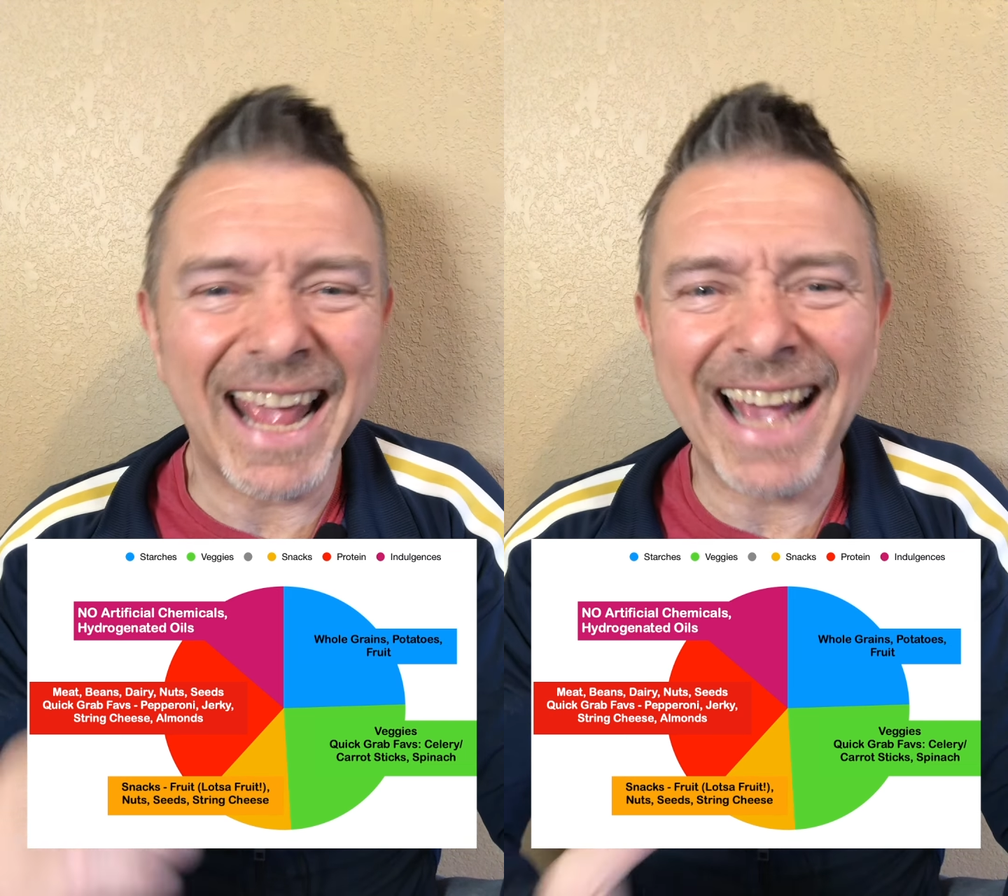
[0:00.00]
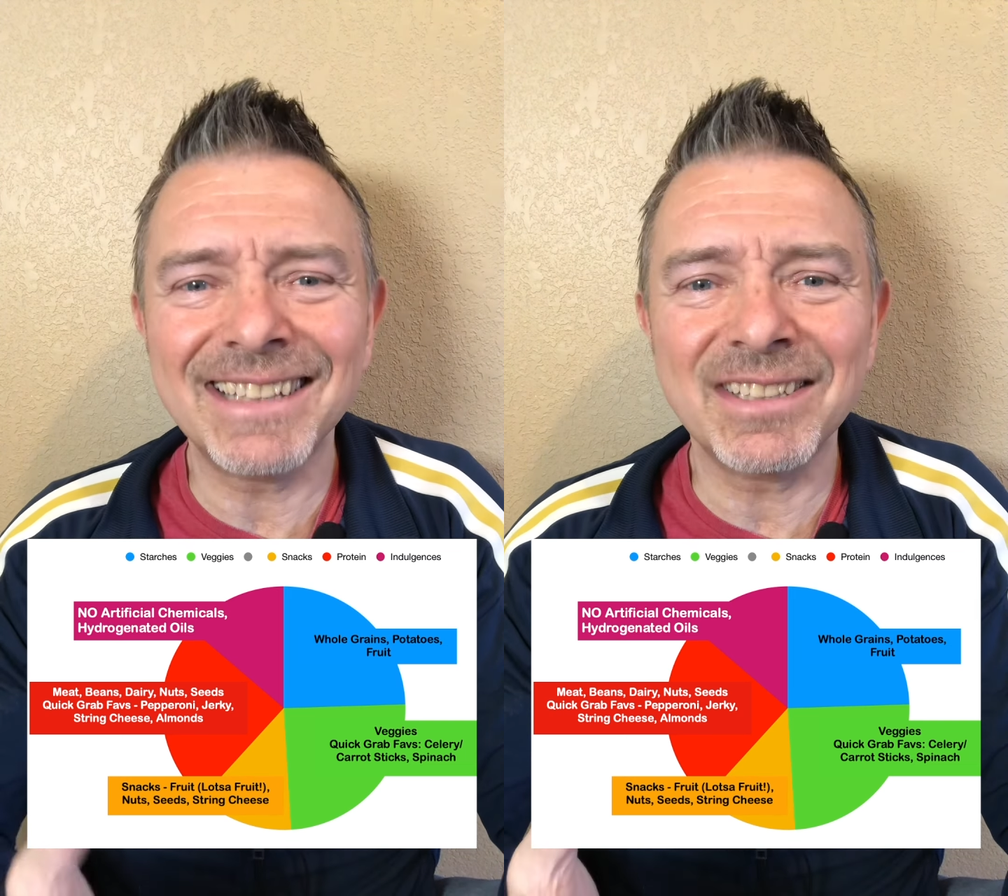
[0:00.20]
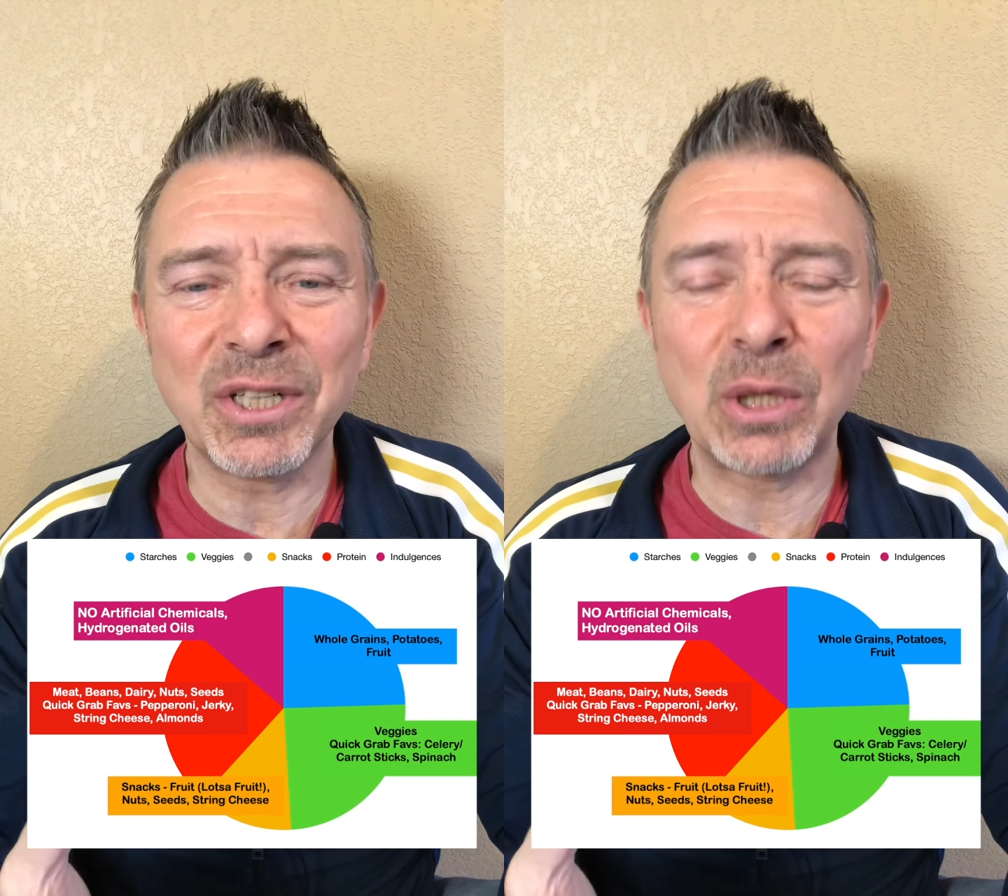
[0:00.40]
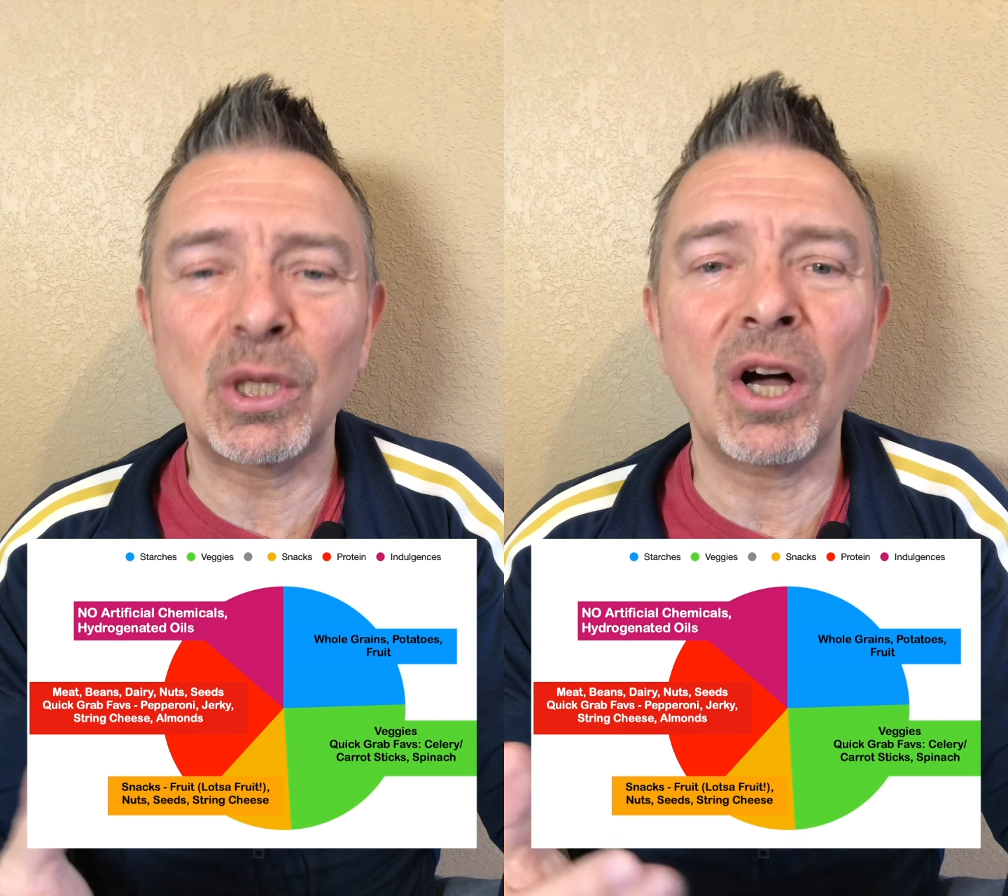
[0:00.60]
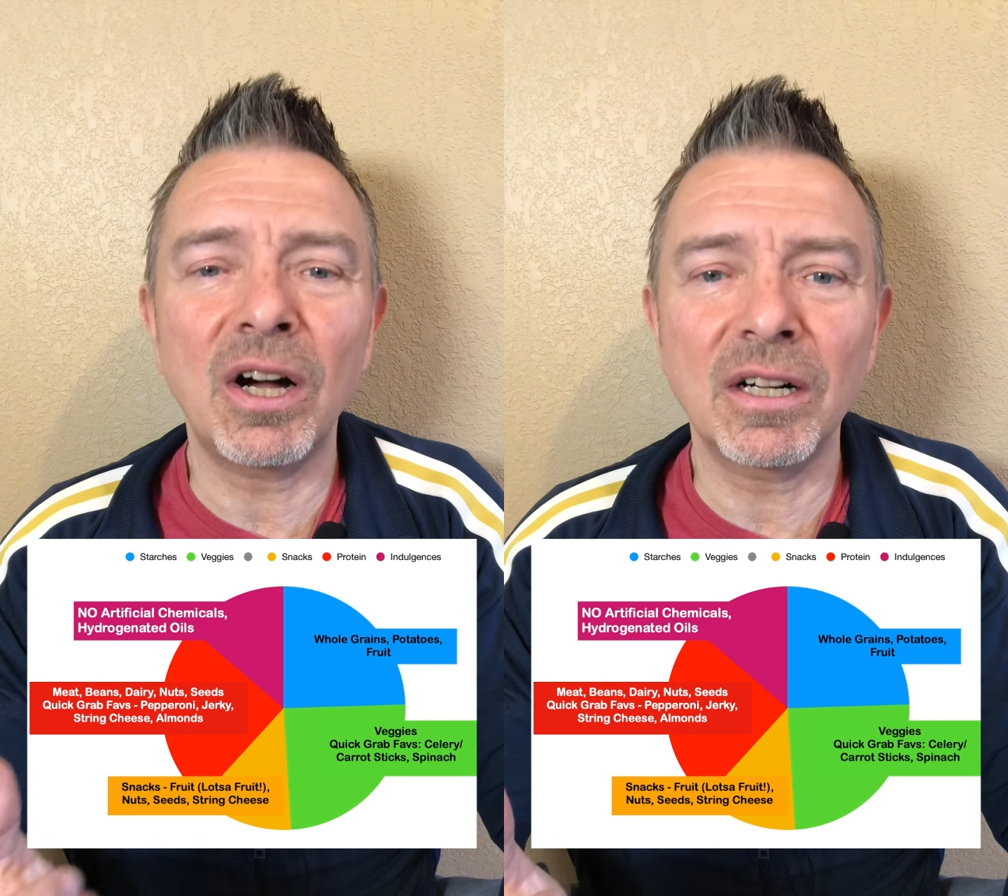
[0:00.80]
ants on a
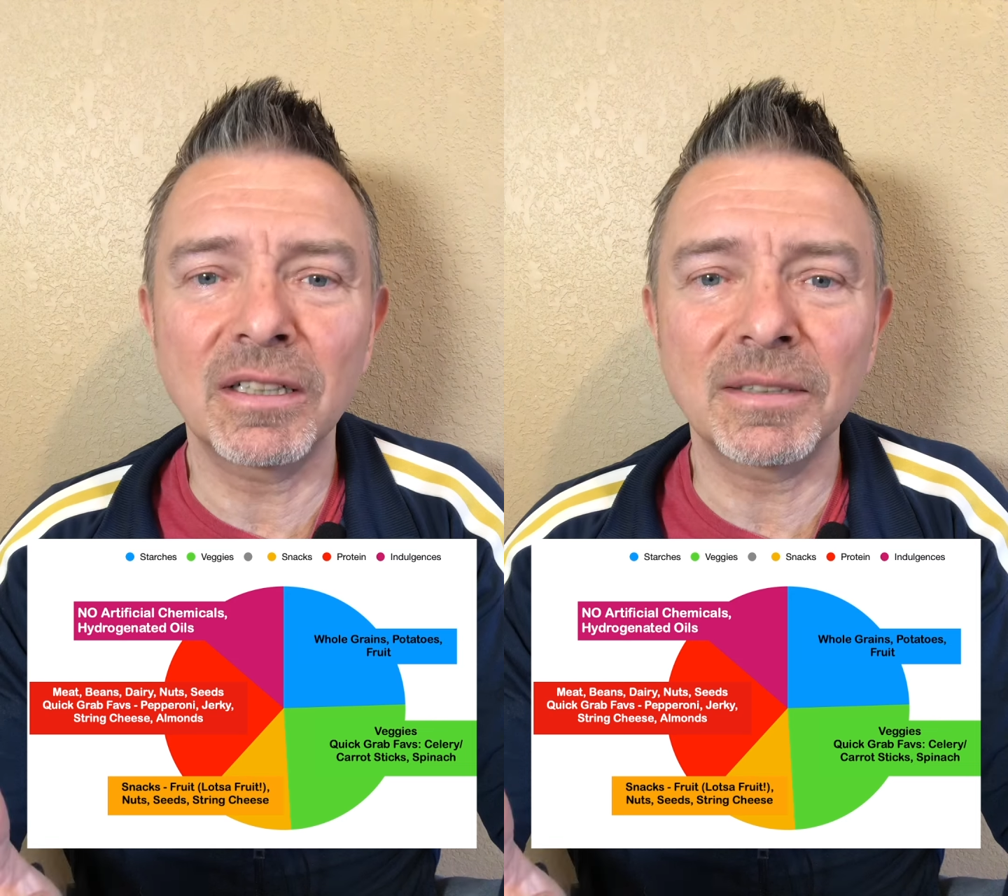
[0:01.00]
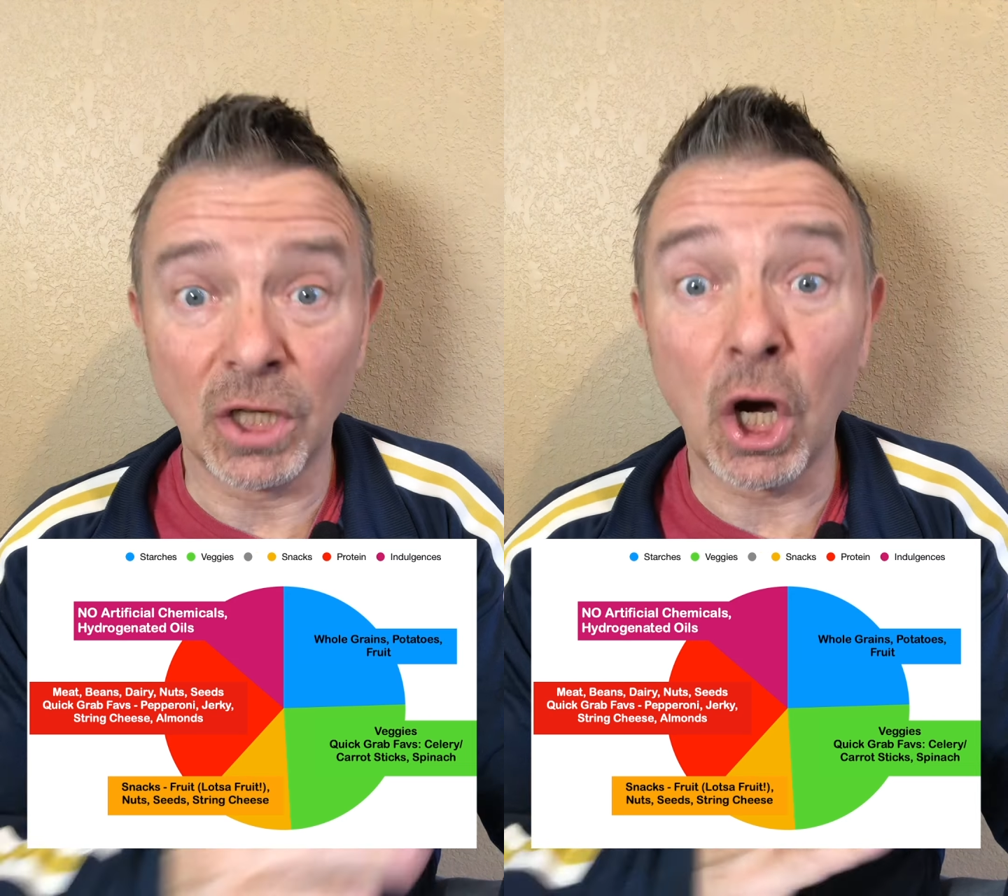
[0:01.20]
log,